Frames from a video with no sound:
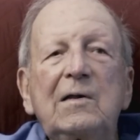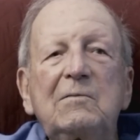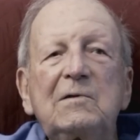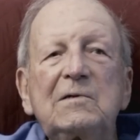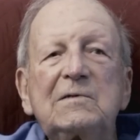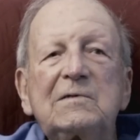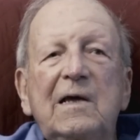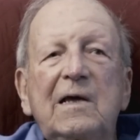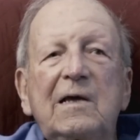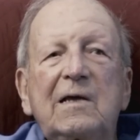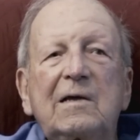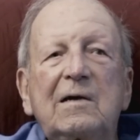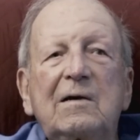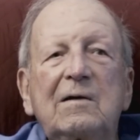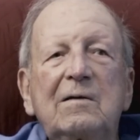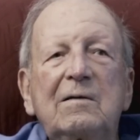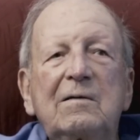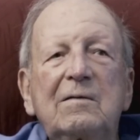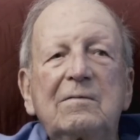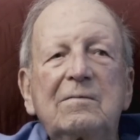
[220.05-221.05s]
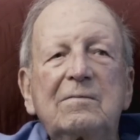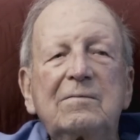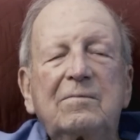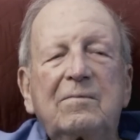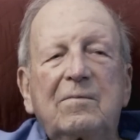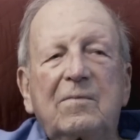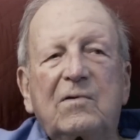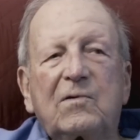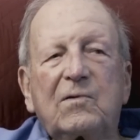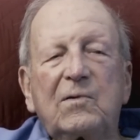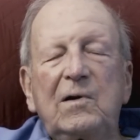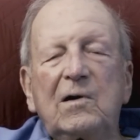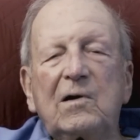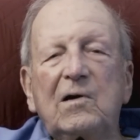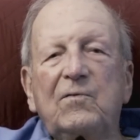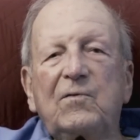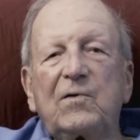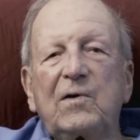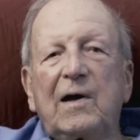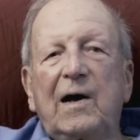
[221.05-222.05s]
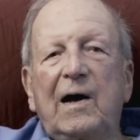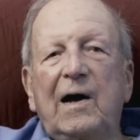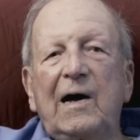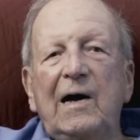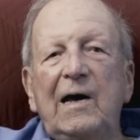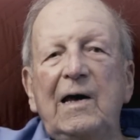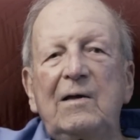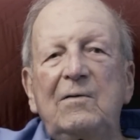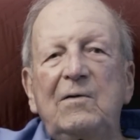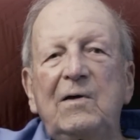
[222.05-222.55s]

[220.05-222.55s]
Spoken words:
It was like 300 foot high.